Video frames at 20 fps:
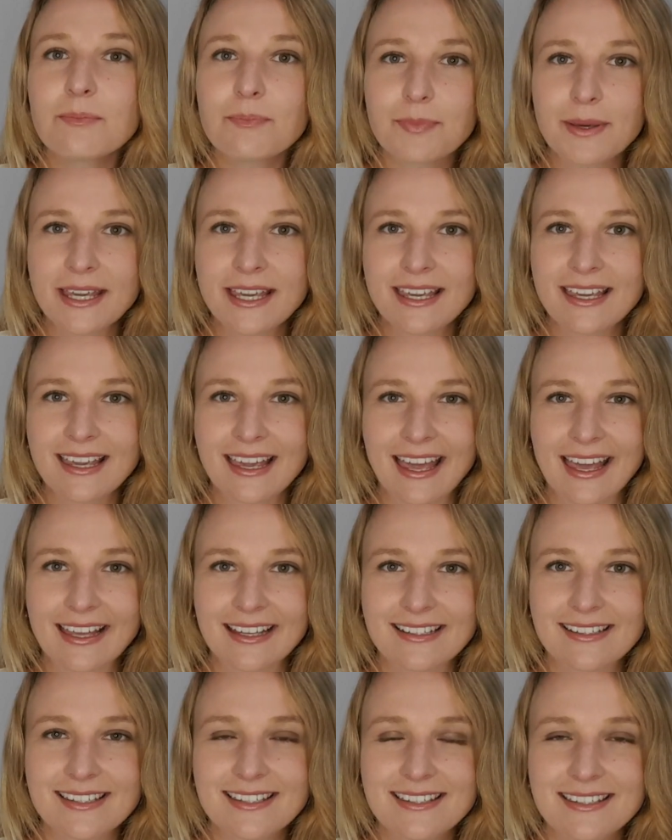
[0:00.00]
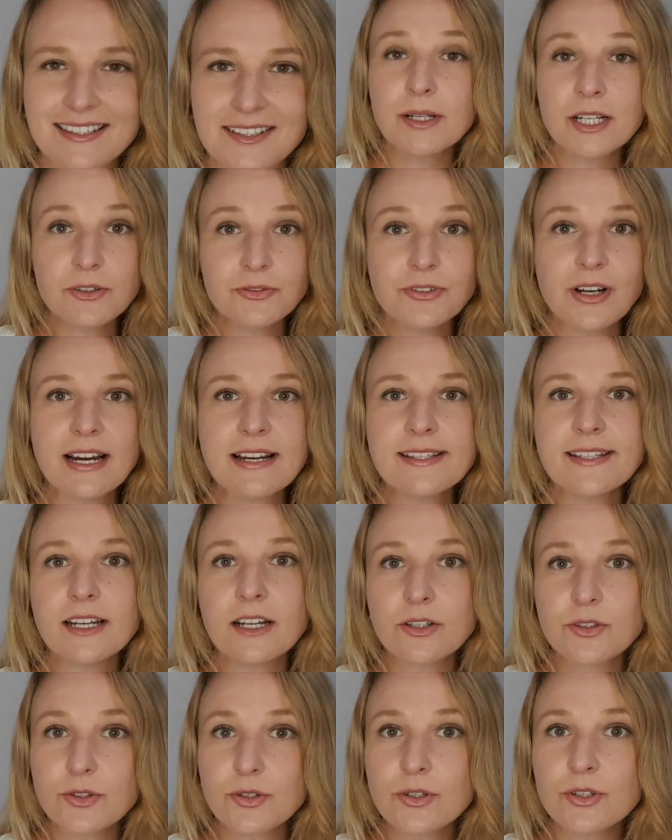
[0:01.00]
Being as. But a phrase that
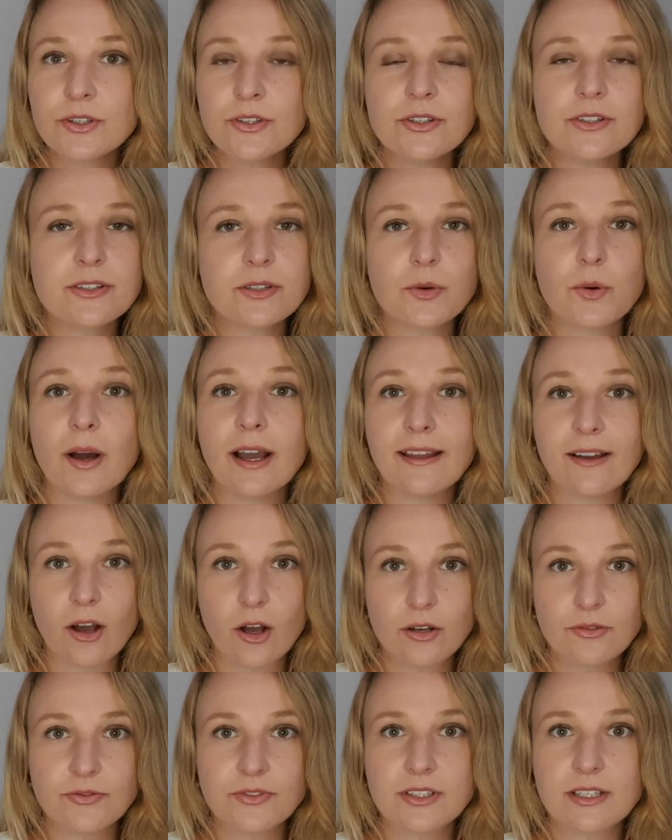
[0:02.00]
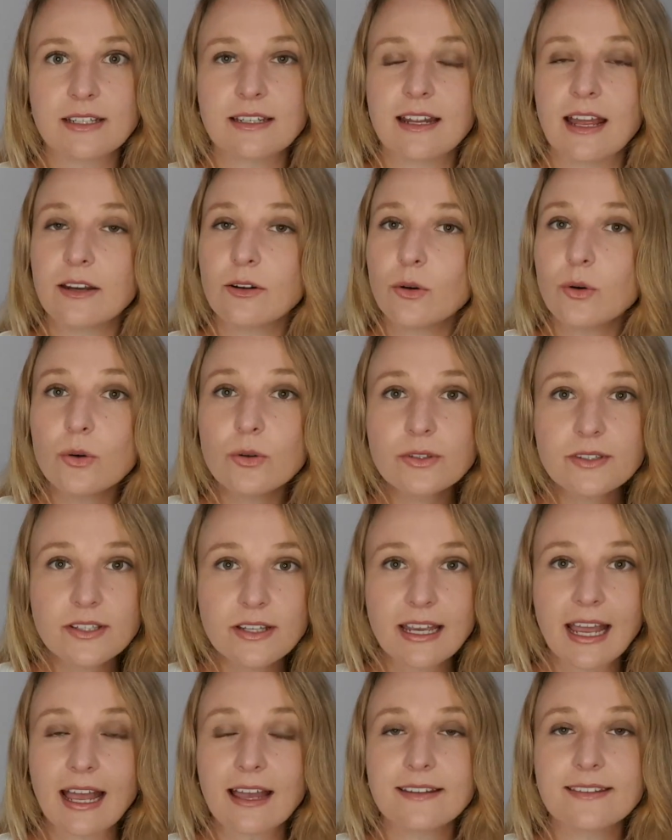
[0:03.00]
I do use quite often and
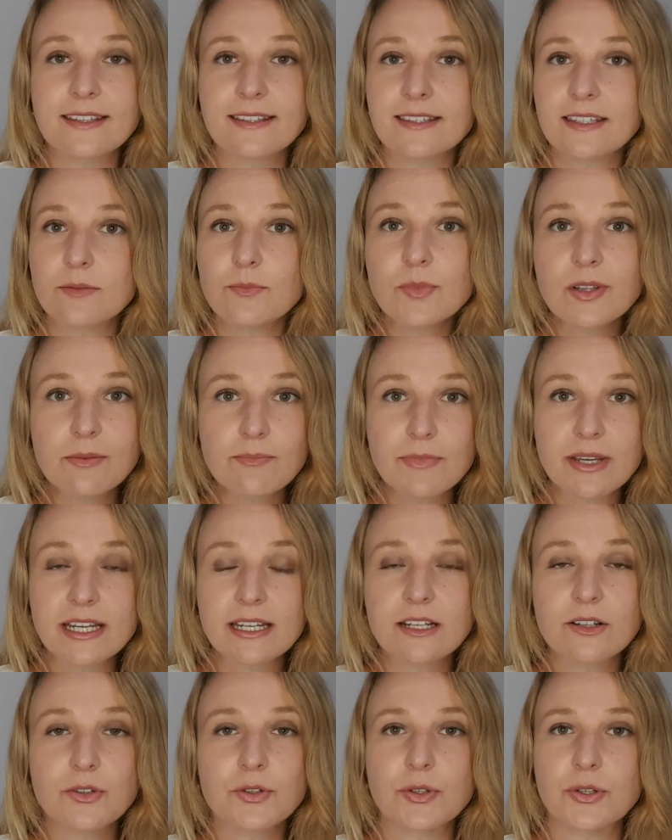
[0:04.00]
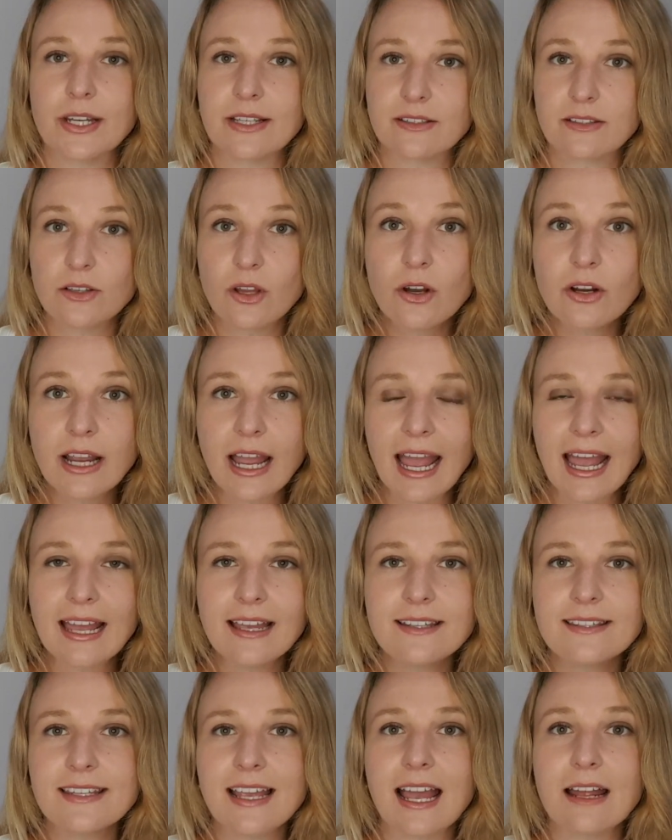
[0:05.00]
also has a similar meaning to as long
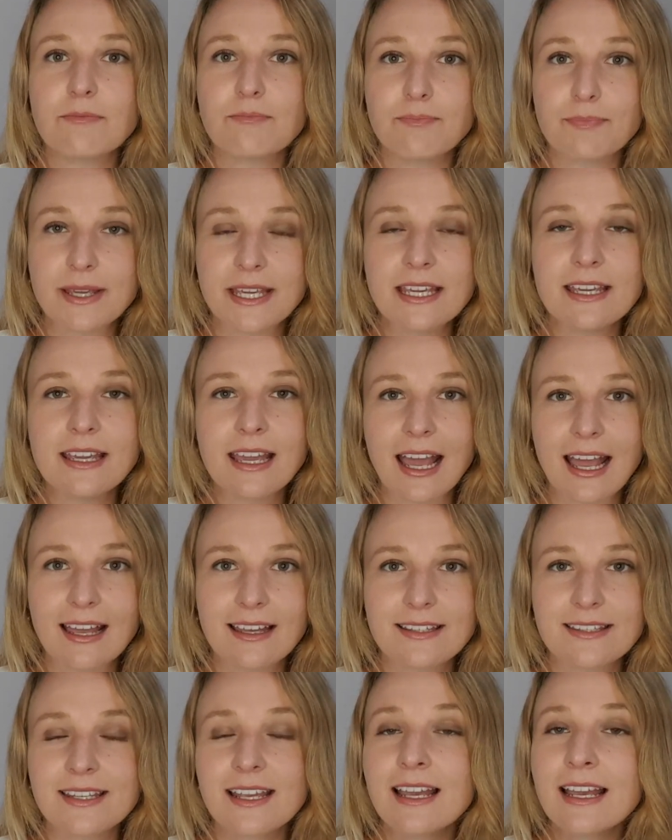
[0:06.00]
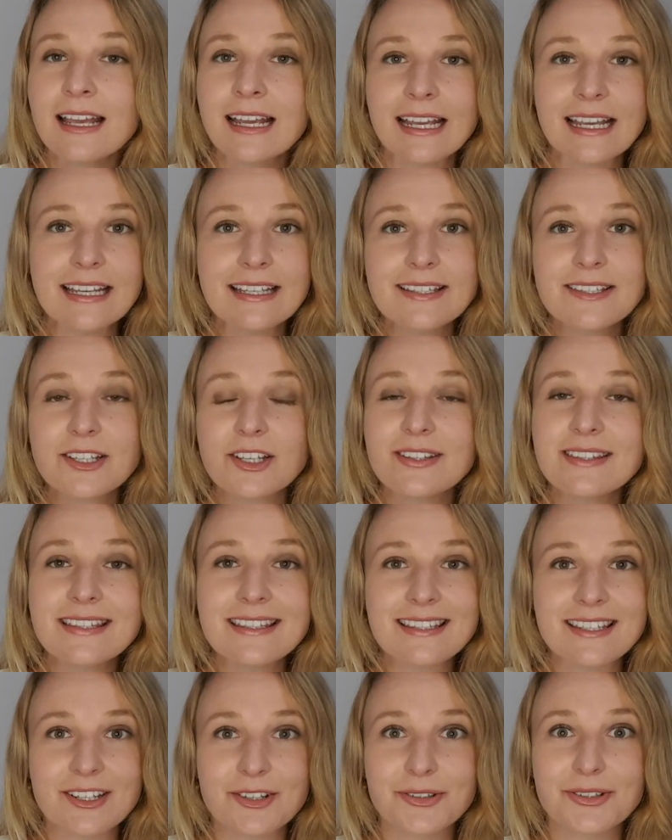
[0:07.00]
as and being as is
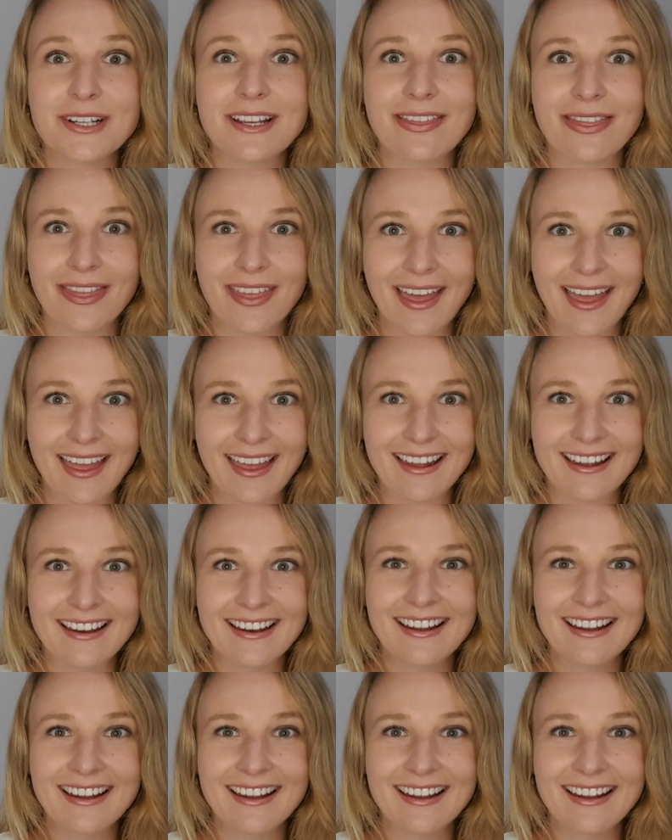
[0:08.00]
considering that.